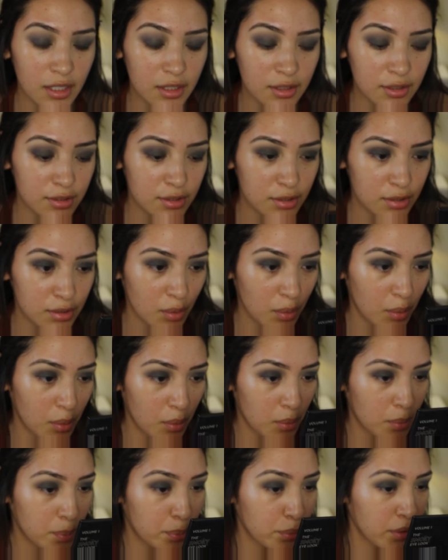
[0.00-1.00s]
It looks
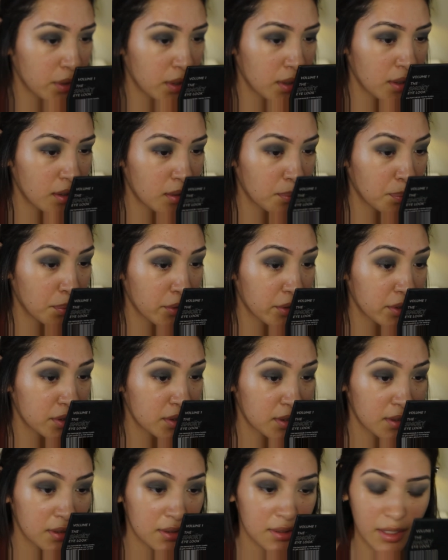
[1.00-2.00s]
so pretty in
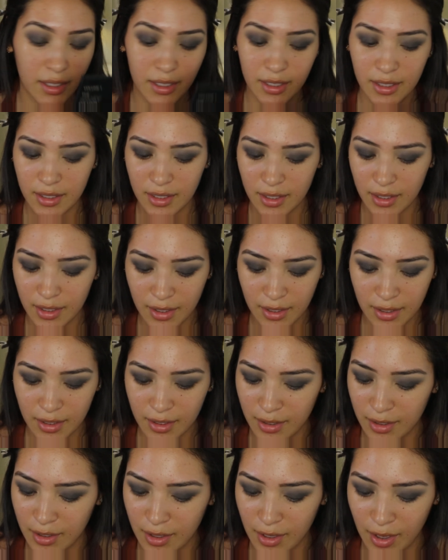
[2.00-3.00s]
person, like
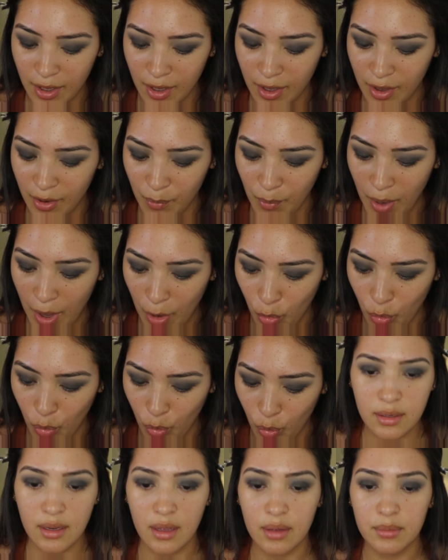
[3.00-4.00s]
wow.
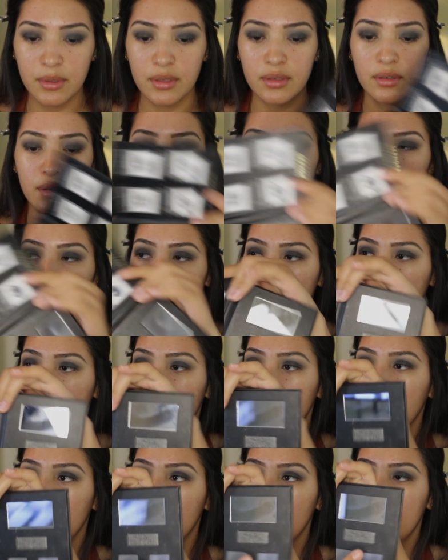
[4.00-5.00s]
Now I'm gonna go
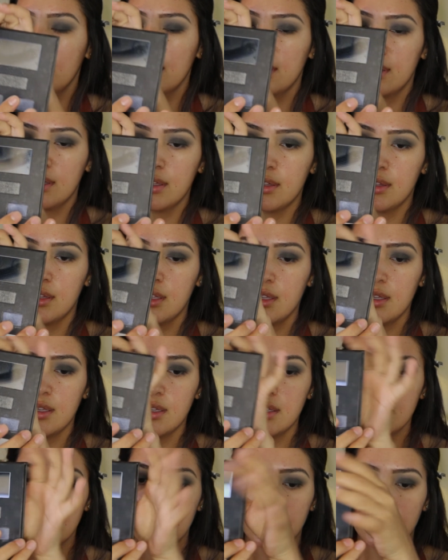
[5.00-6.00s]
in with
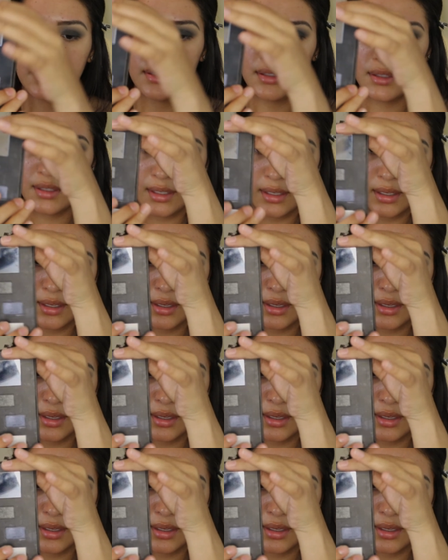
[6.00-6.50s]
this